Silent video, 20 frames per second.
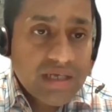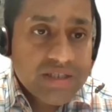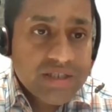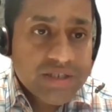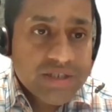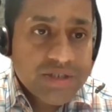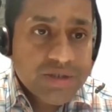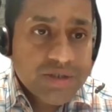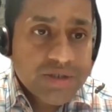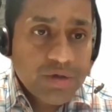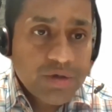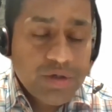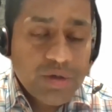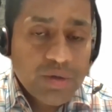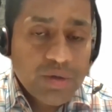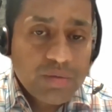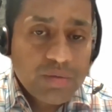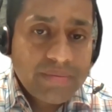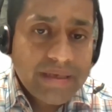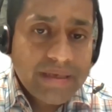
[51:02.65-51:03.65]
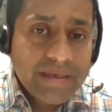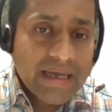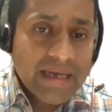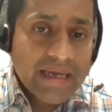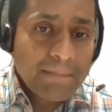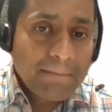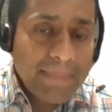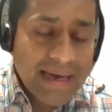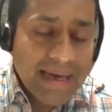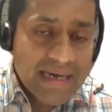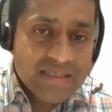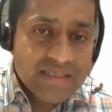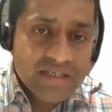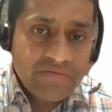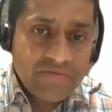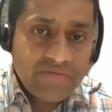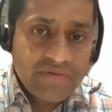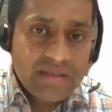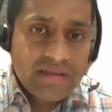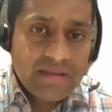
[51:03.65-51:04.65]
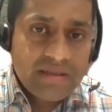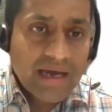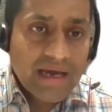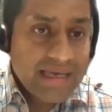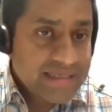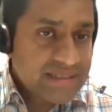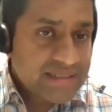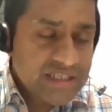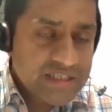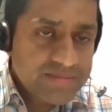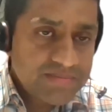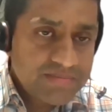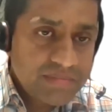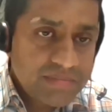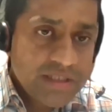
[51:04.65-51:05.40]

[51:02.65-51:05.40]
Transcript: I just showed you a comparison with ISS